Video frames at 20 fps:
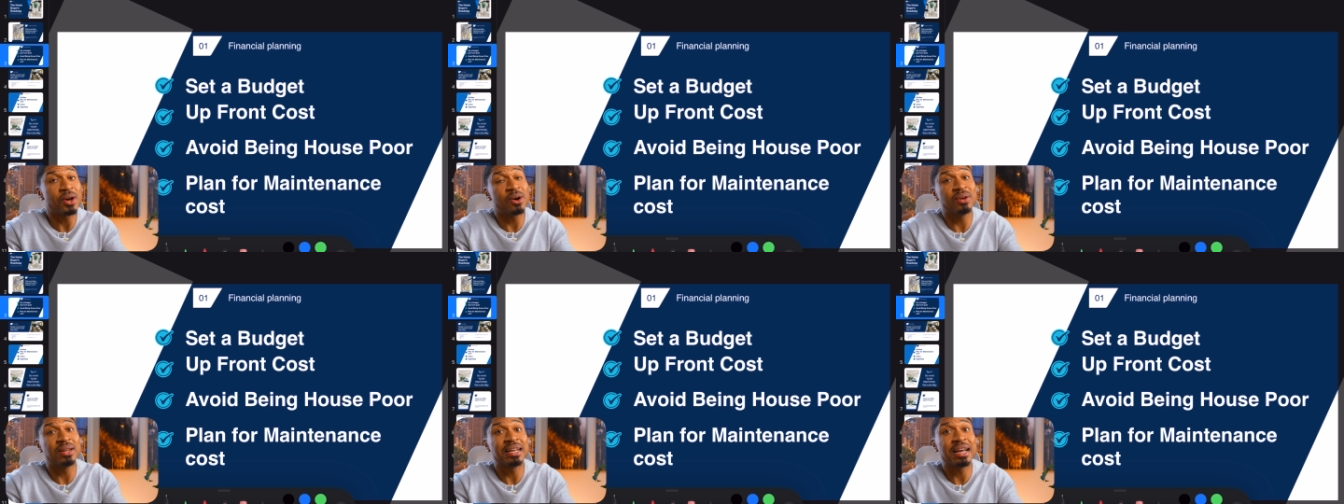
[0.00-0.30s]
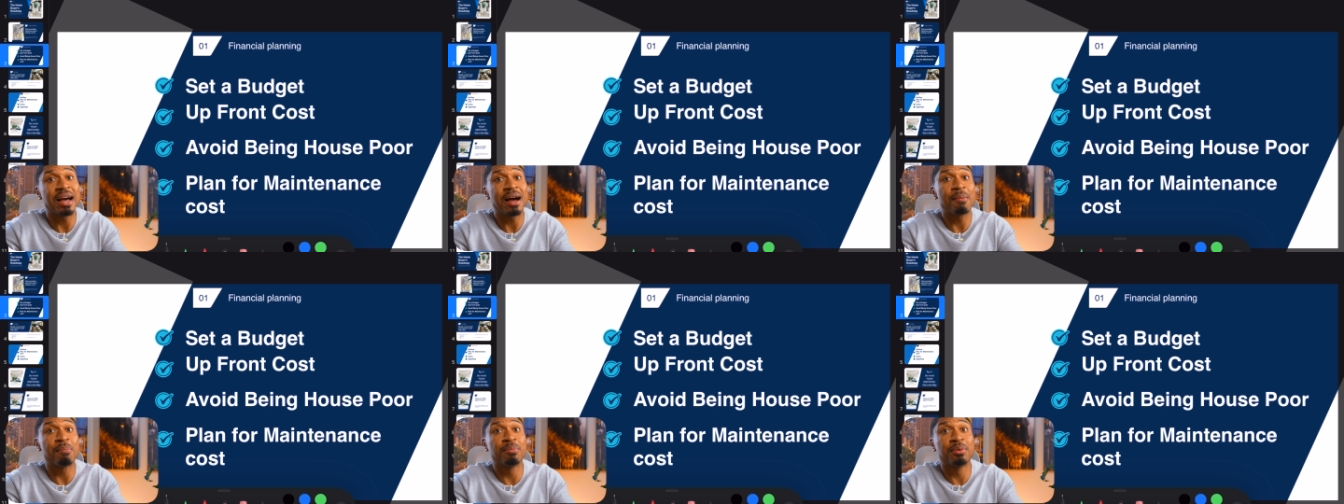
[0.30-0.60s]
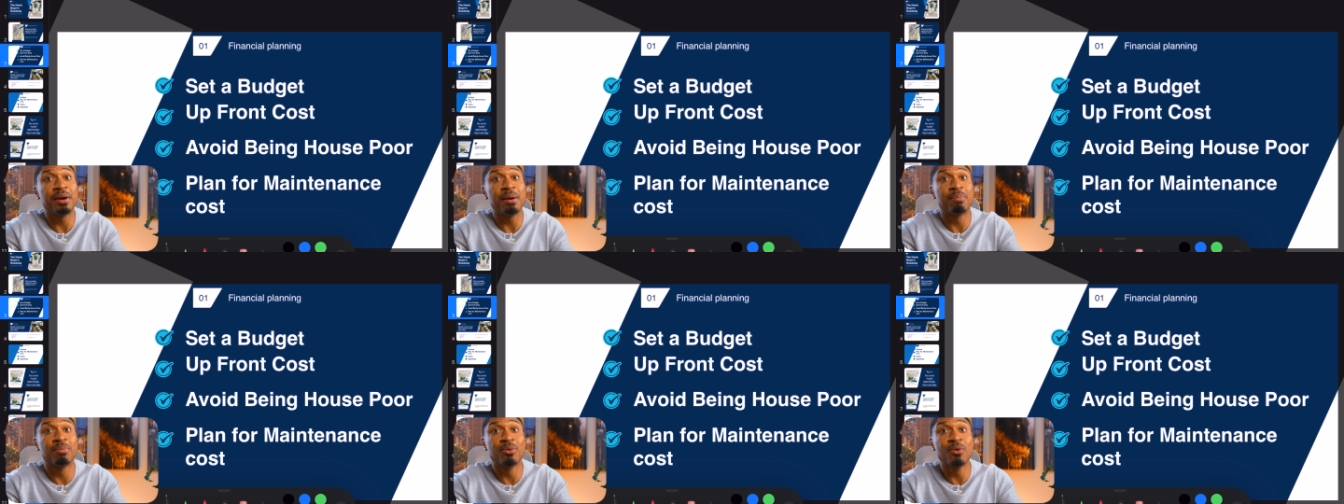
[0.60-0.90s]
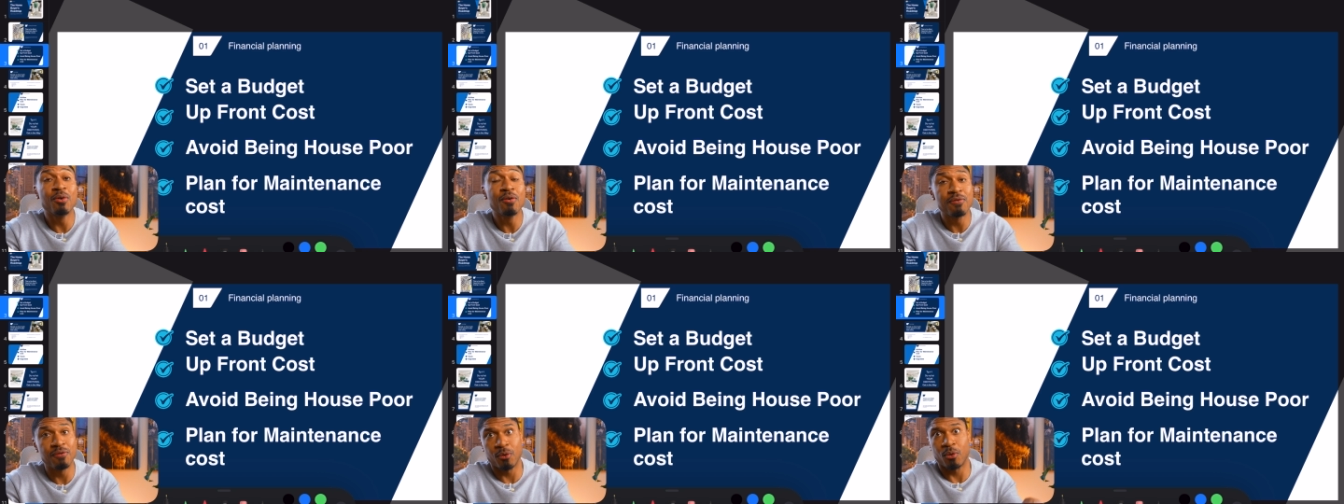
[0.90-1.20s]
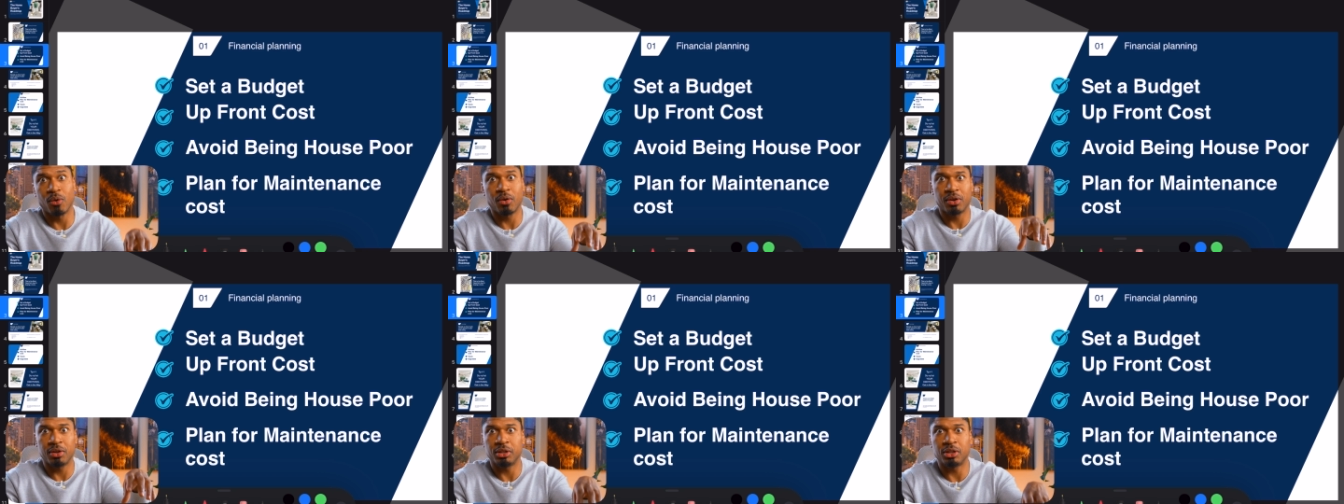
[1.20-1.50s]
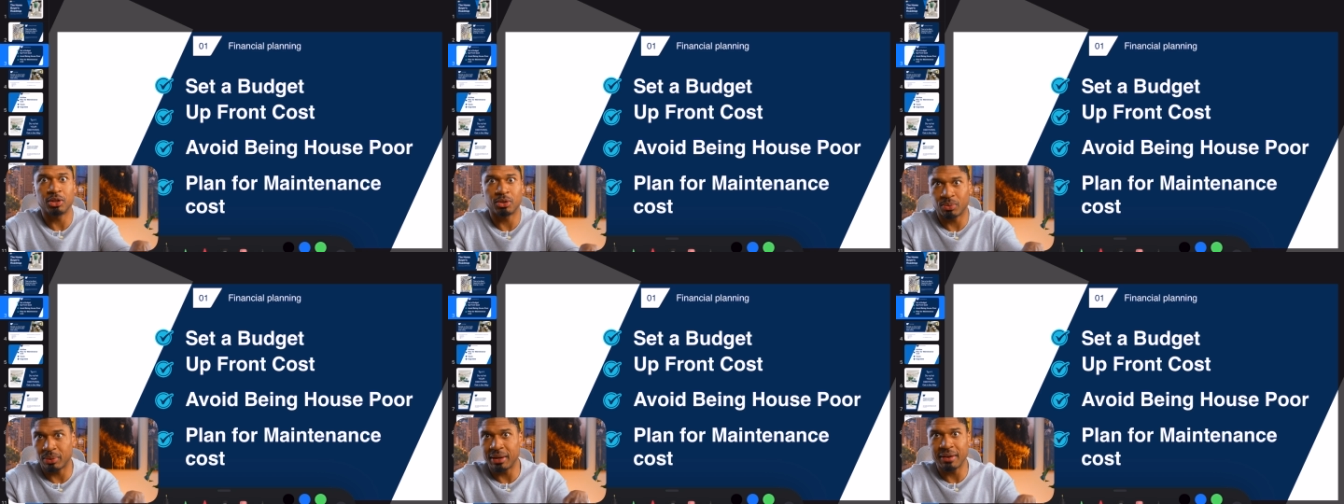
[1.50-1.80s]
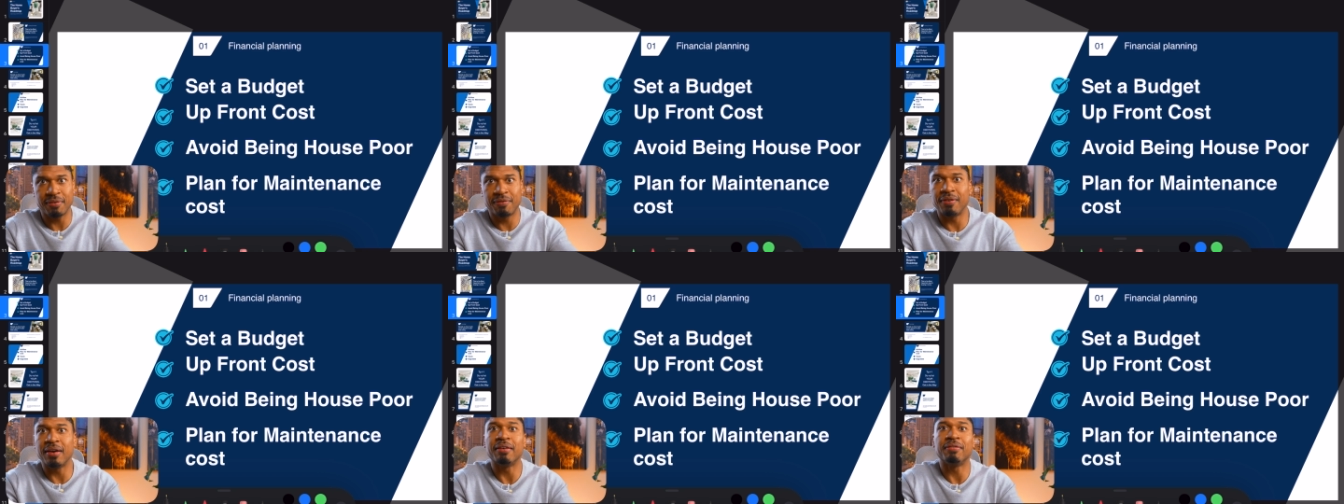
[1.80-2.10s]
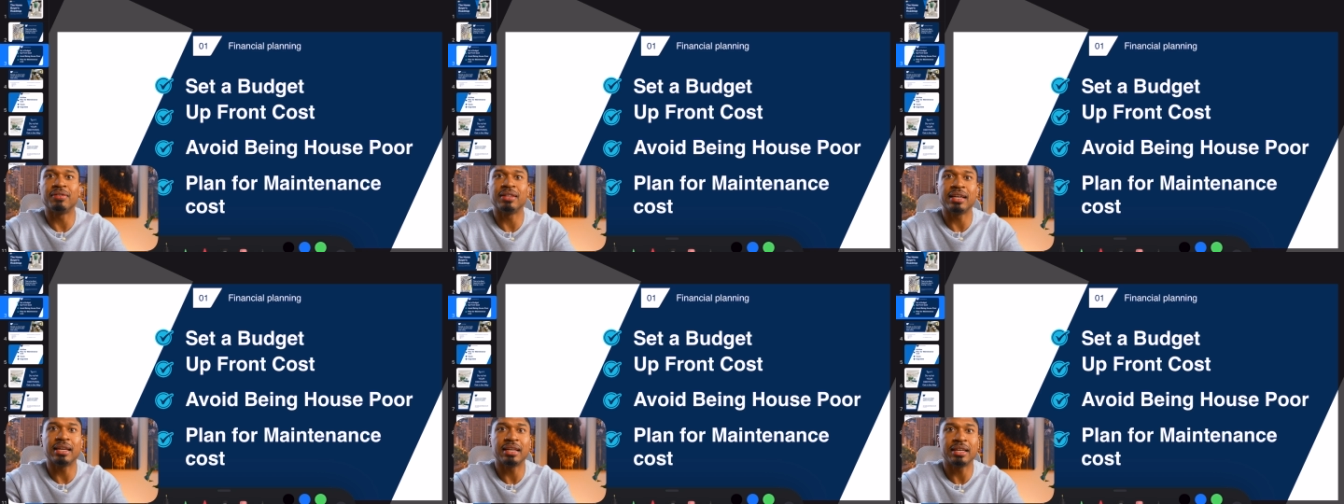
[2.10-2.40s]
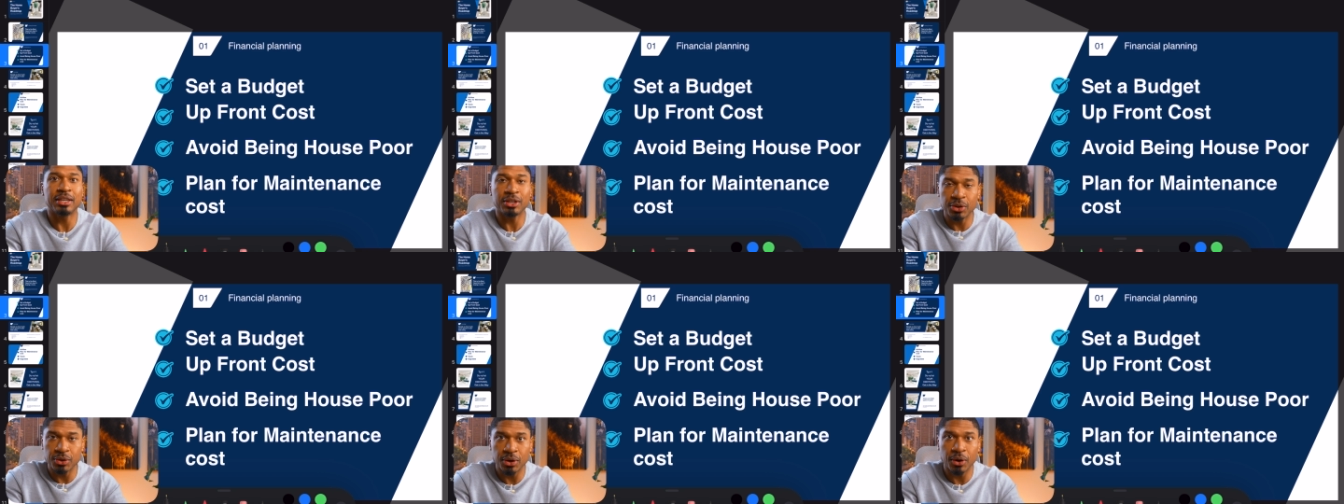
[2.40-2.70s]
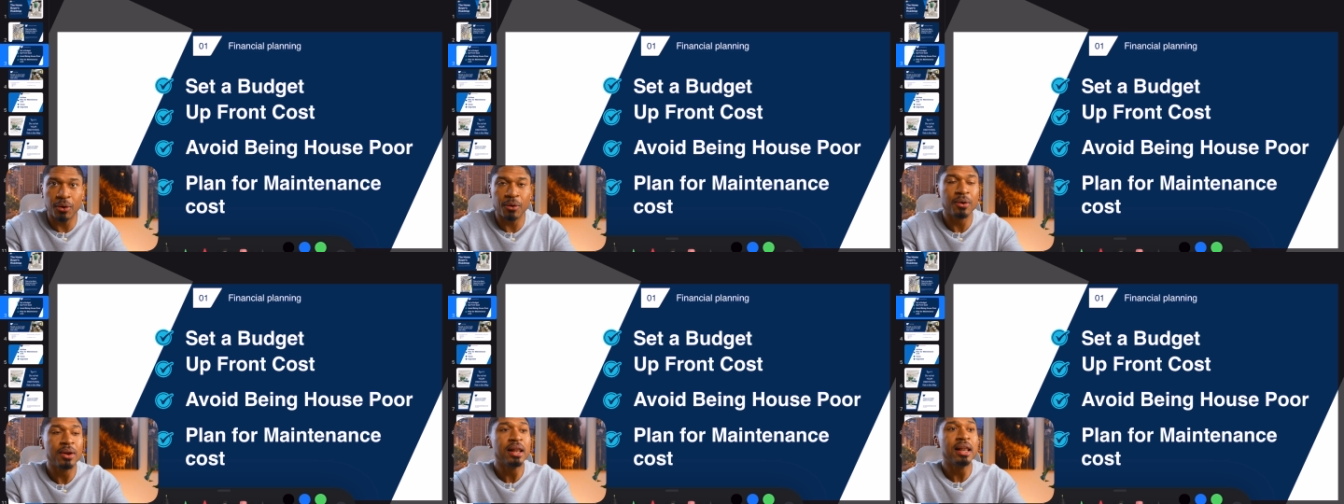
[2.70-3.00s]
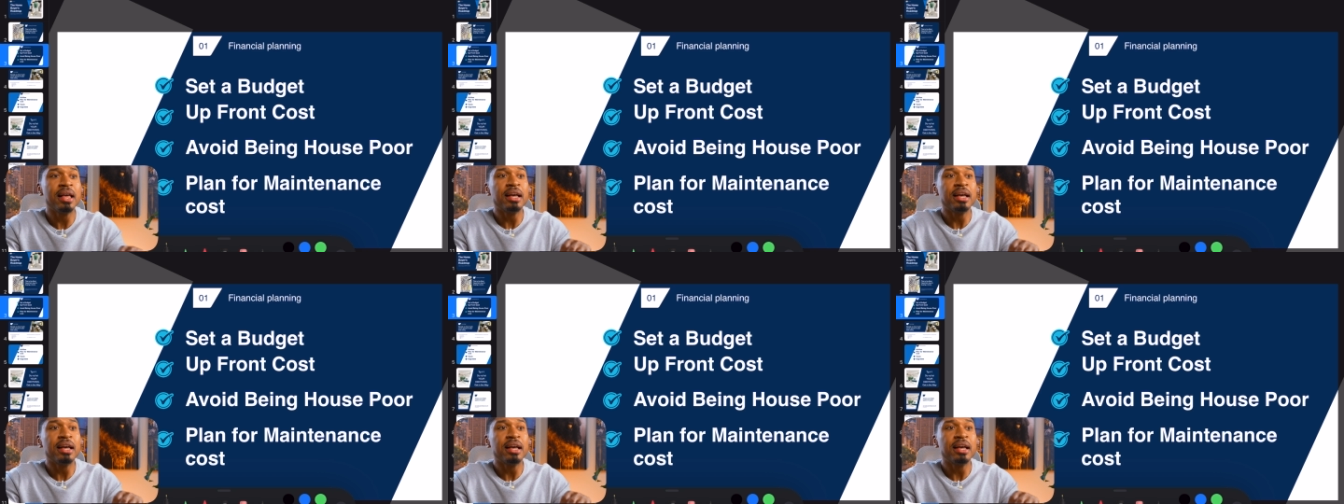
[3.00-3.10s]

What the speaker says: only got a pre-approved for $350, you know?